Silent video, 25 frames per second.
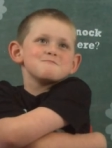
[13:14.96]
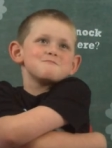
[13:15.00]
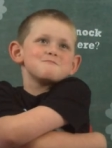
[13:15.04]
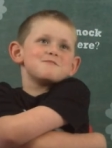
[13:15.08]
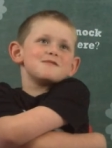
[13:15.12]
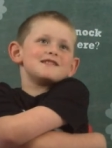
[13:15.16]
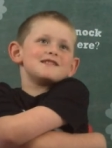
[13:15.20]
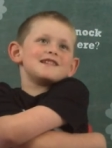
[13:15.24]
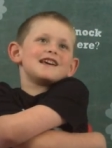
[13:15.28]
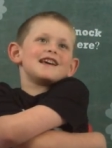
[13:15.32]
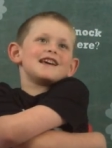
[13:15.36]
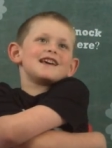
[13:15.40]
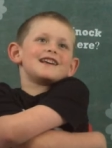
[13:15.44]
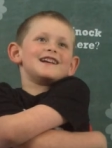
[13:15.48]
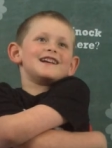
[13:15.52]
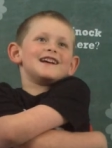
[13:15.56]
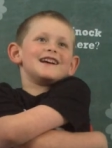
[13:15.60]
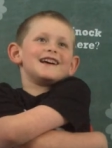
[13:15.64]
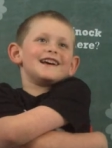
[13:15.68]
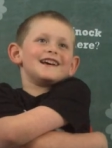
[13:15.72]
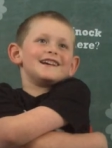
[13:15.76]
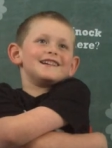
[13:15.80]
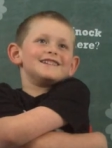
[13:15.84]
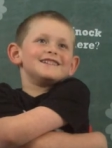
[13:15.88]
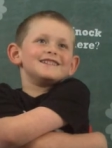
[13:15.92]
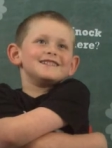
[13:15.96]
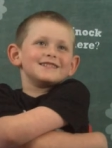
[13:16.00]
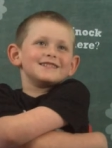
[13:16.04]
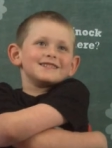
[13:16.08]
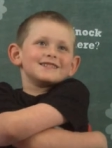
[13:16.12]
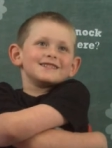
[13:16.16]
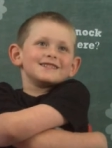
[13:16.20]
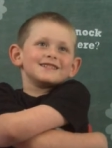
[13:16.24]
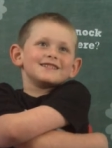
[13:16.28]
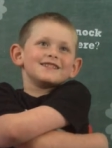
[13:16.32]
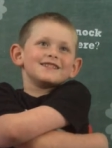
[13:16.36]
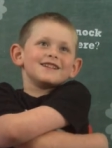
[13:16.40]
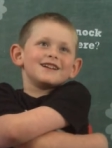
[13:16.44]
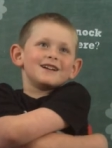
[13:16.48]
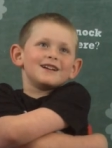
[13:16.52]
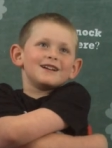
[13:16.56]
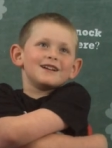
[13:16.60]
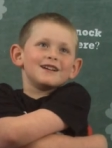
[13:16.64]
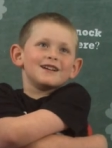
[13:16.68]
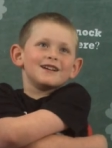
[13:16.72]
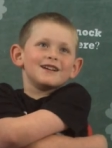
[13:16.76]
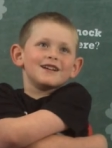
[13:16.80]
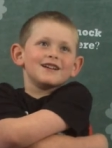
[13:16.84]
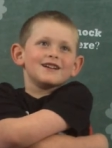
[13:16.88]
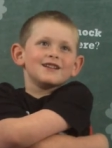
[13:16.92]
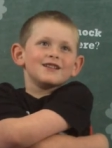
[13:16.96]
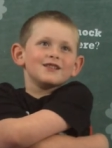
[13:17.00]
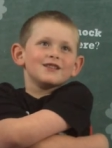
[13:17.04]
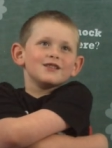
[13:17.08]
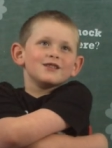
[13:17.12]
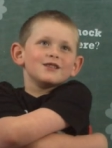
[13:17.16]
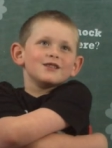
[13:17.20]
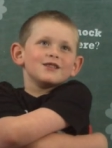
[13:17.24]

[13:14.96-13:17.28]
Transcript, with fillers: Banana head. Banana head who?